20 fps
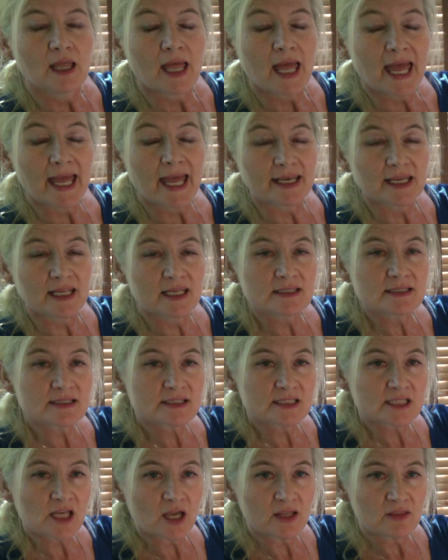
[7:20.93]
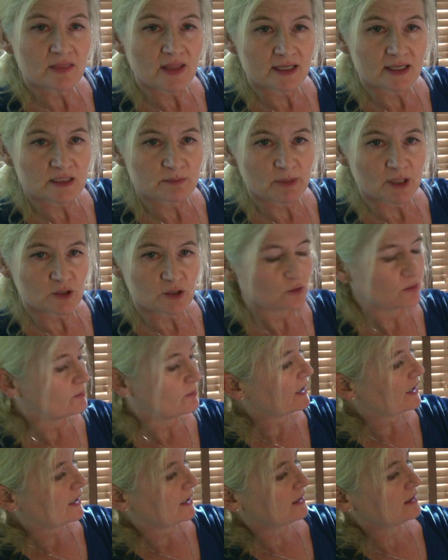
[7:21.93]
And inside that special
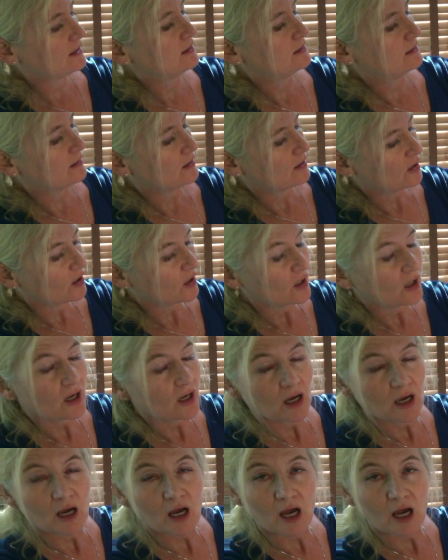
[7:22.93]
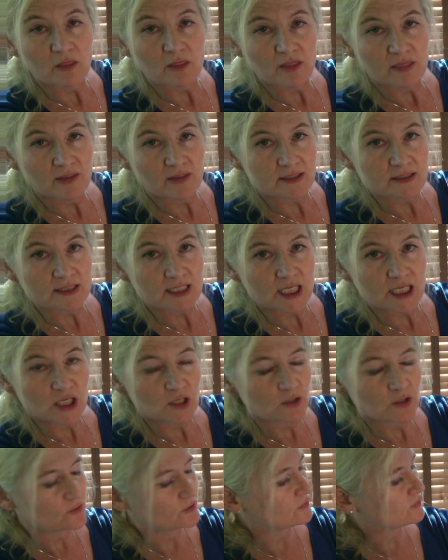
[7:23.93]
bag are the things that he
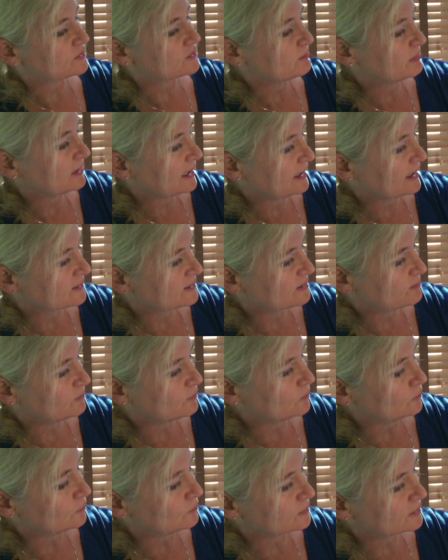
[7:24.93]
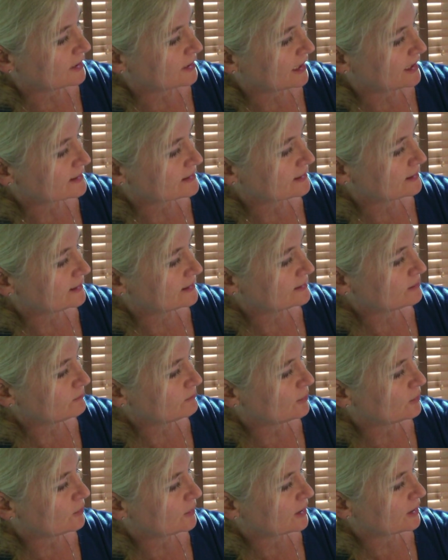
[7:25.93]
uses to play the sport. It has a little
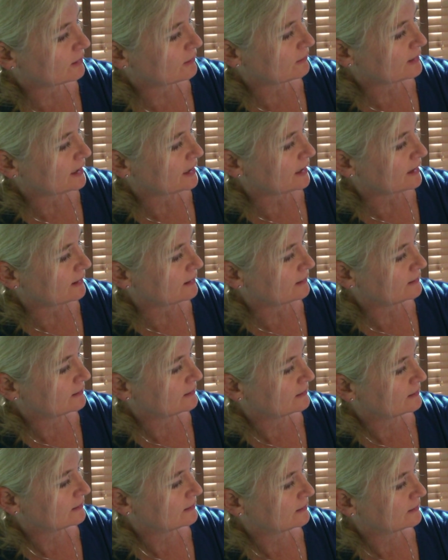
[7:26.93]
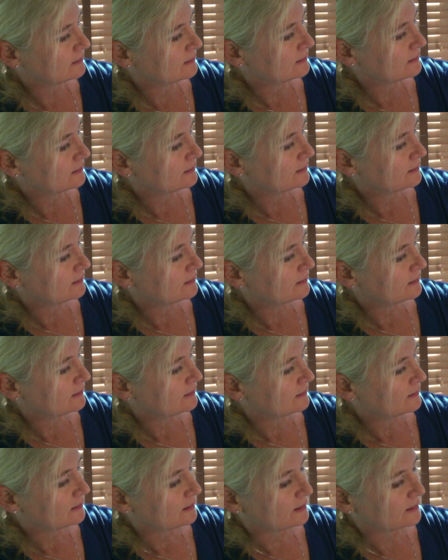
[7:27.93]
pocket on here,
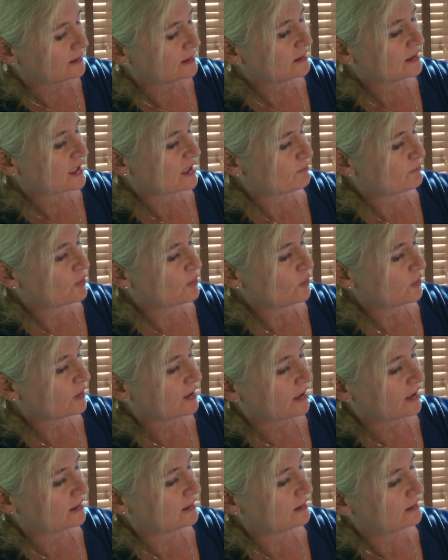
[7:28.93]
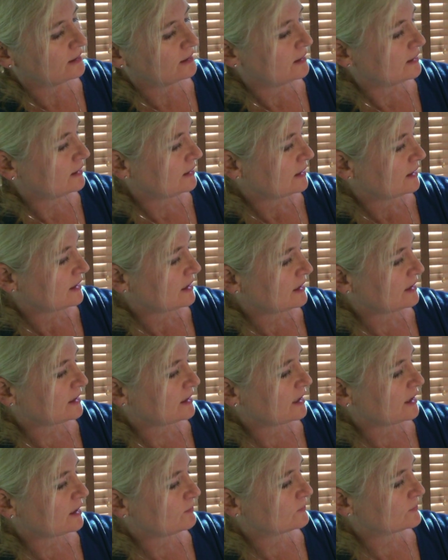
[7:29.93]
and in that pocket he
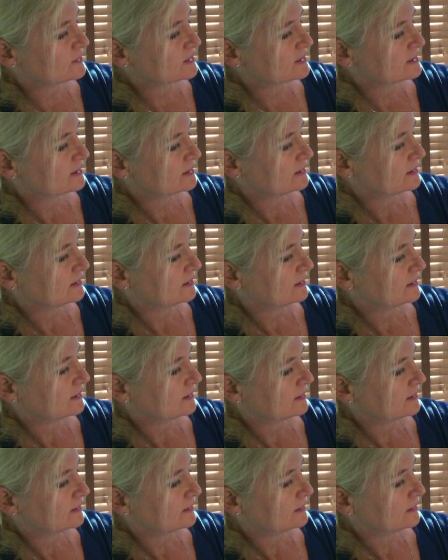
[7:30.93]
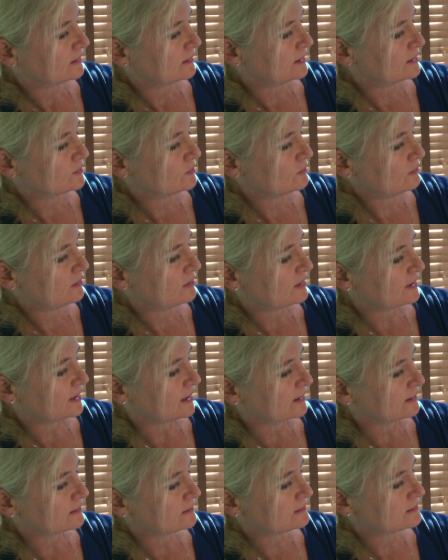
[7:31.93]
keeps little
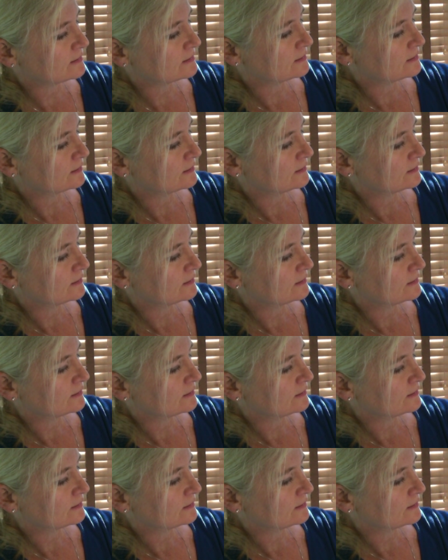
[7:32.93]
things